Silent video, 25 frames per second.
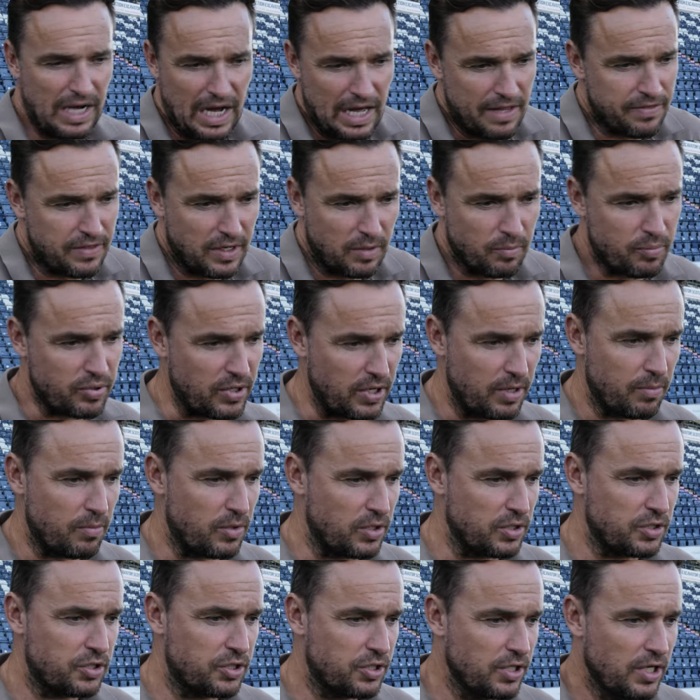I think pretty
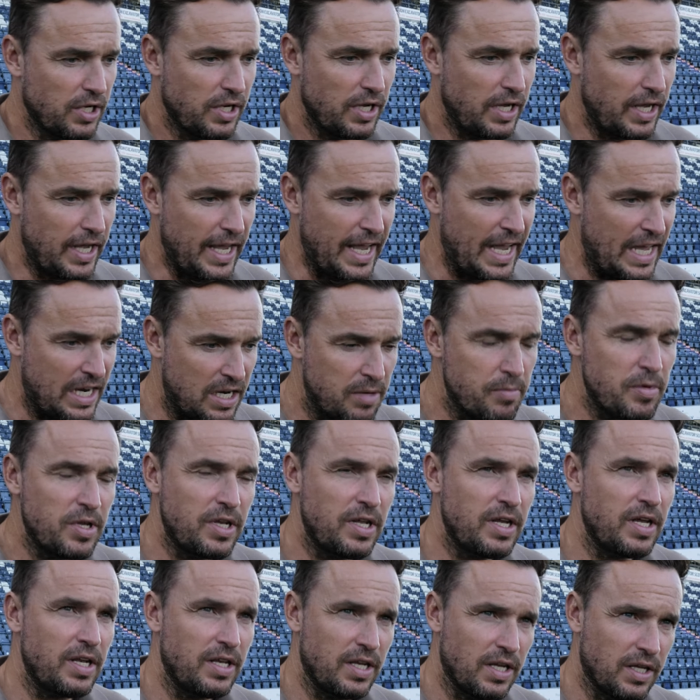much
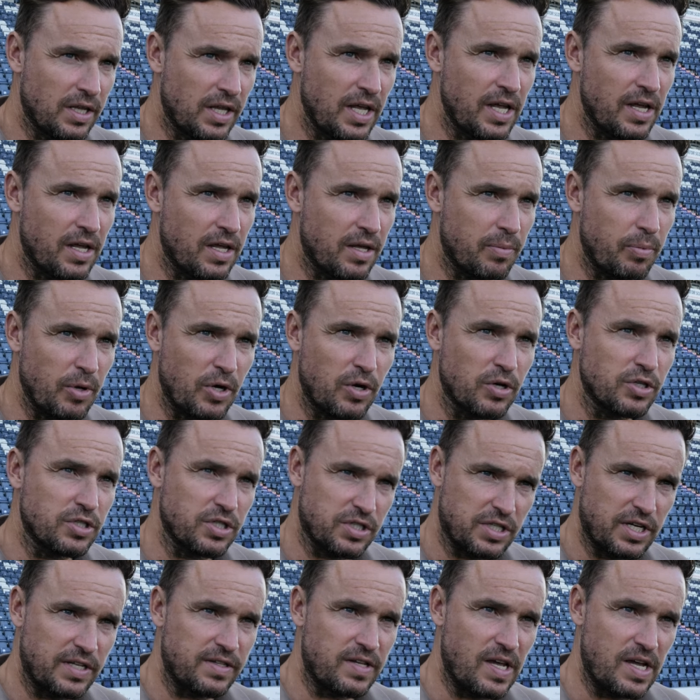anybody in the league, because
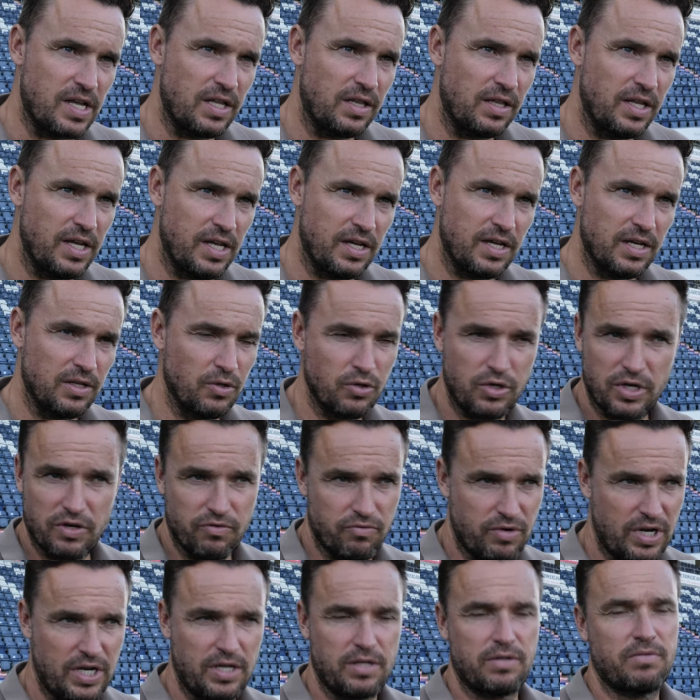it's a tight league. I look
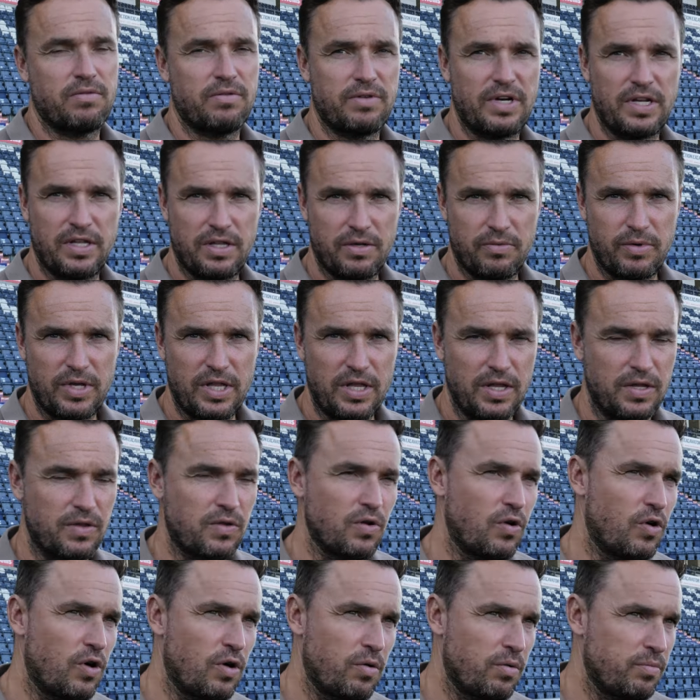at right the way the
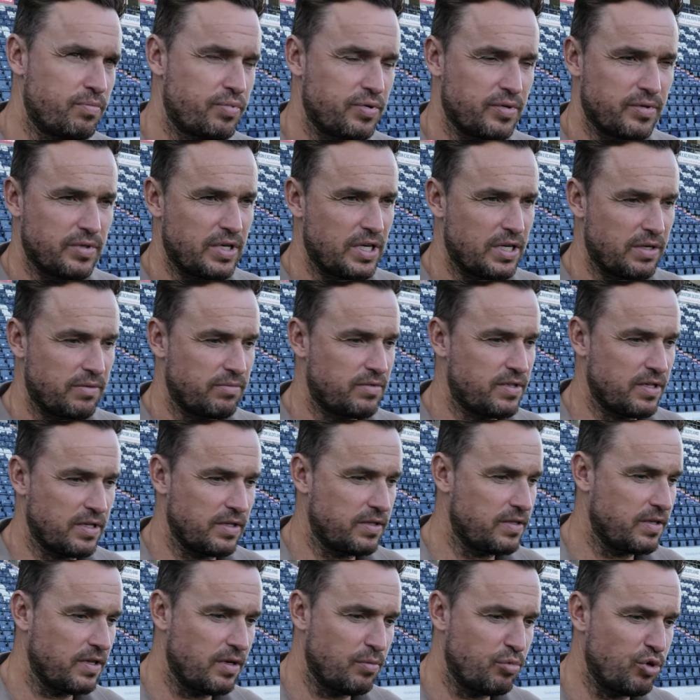top, right
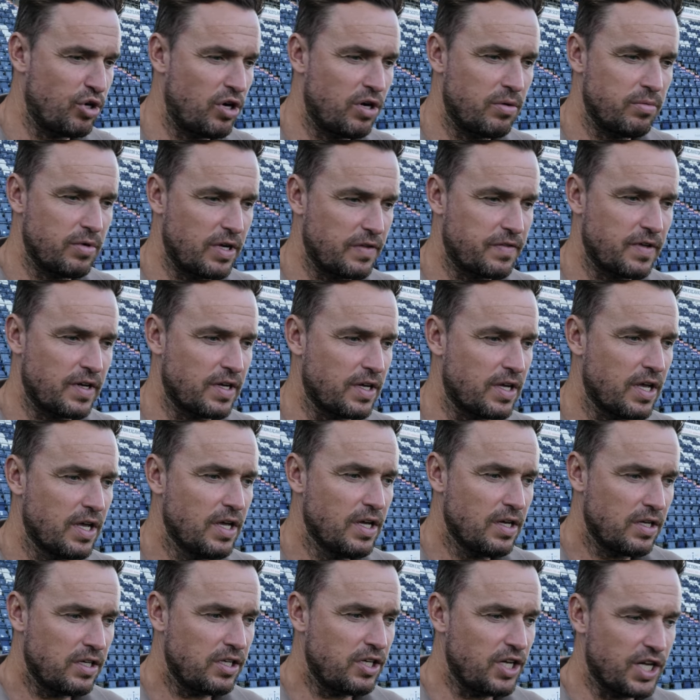to the bottom. I think
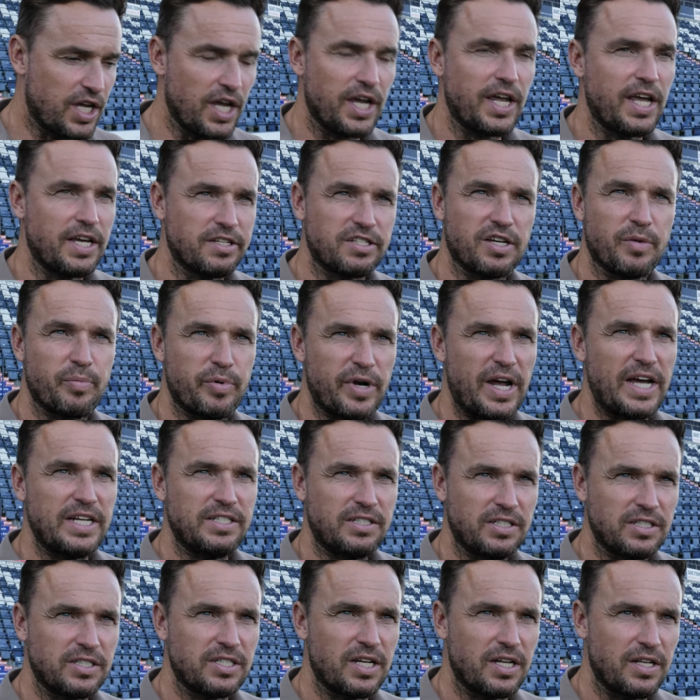you can get
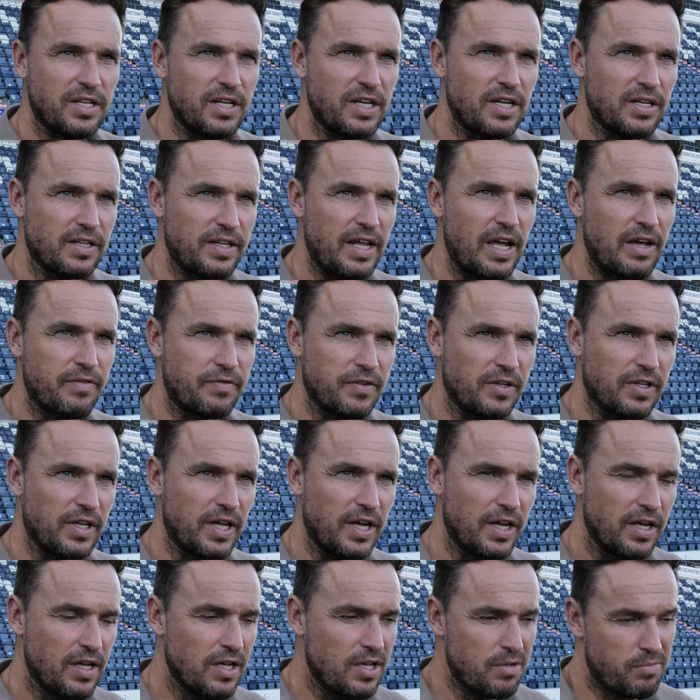surprises in there,
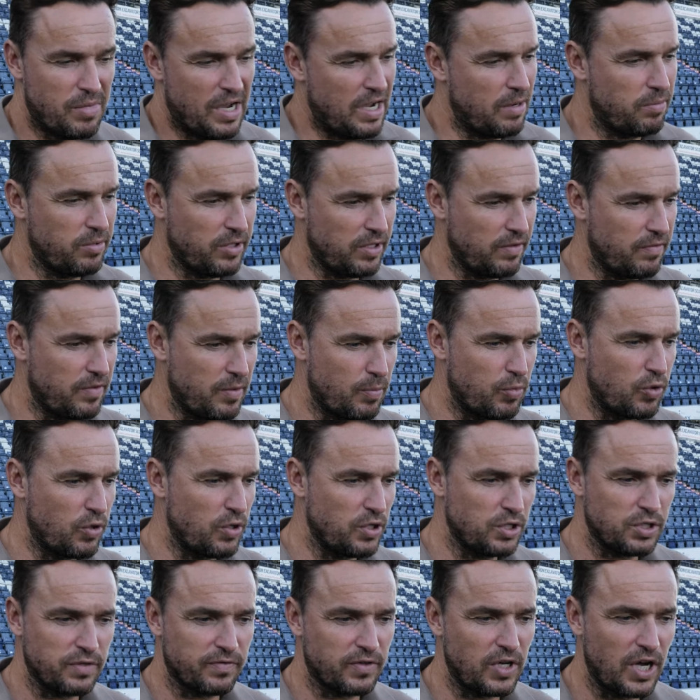definitely. I believe the
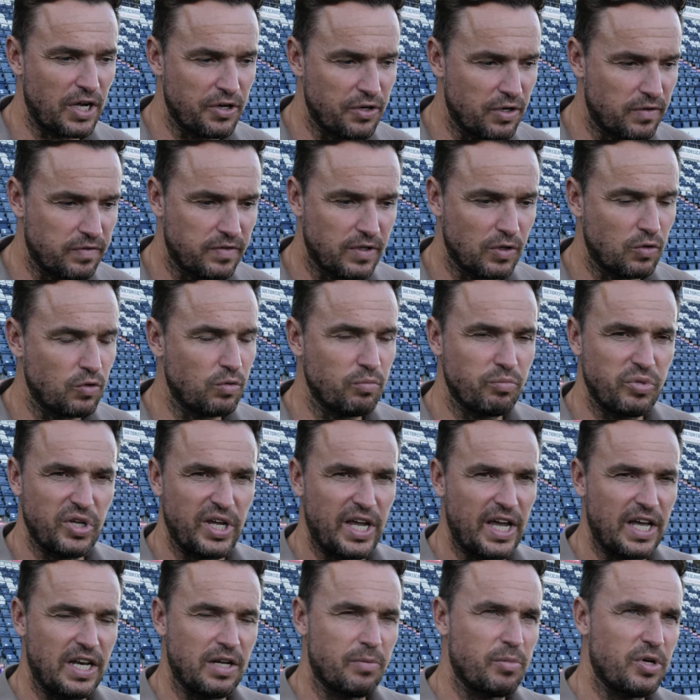boys have got enough to go and
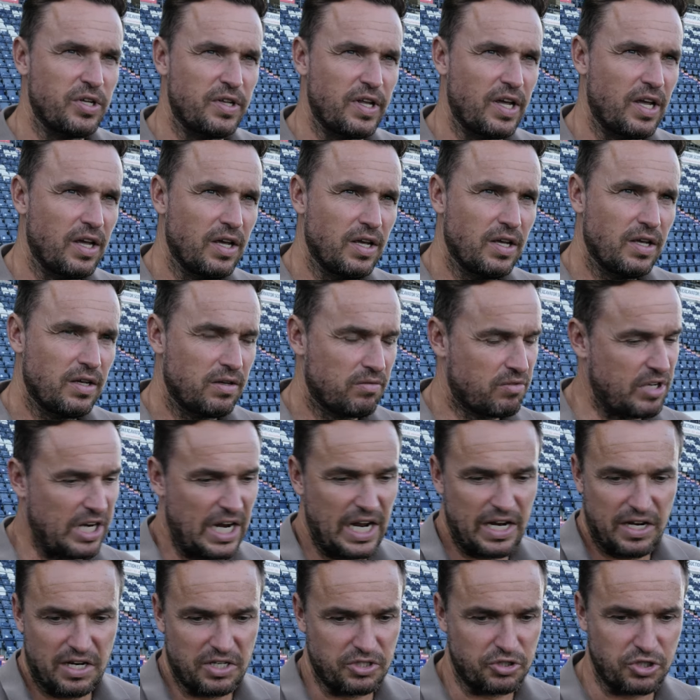beat anybody.
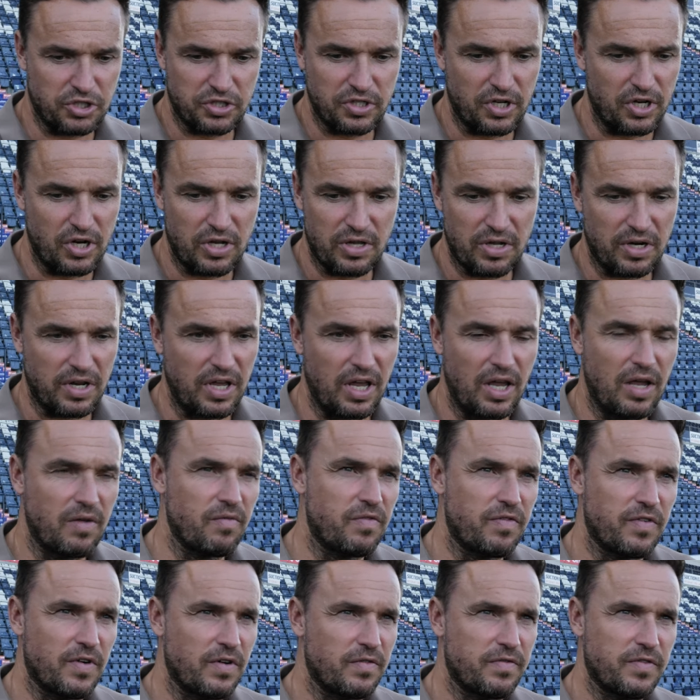Gretna's just another game
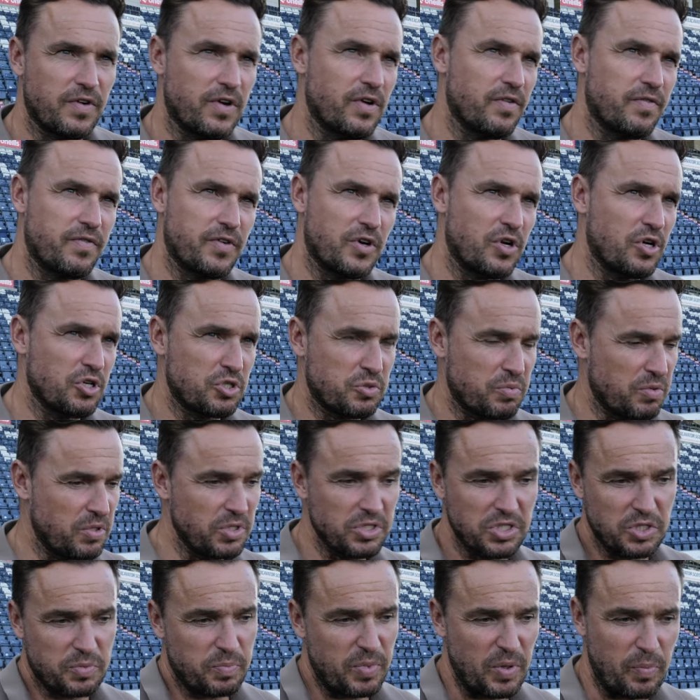for us. We
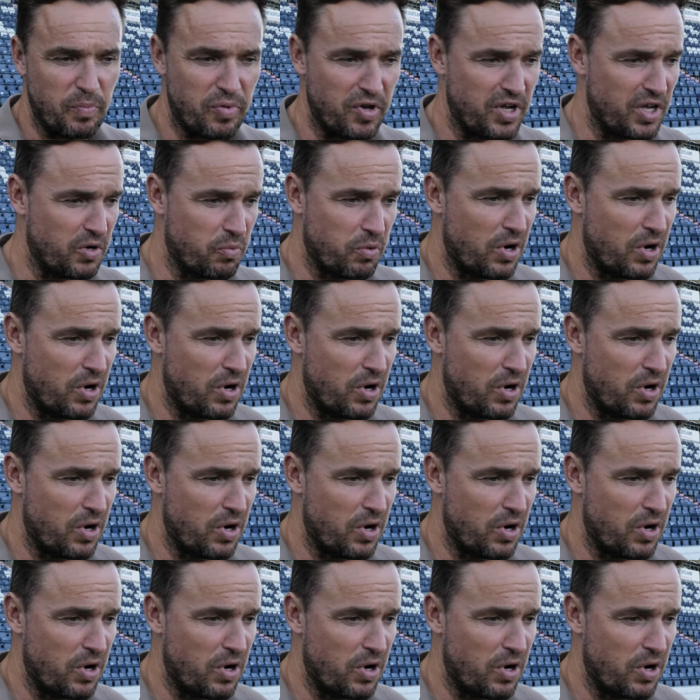just prepare.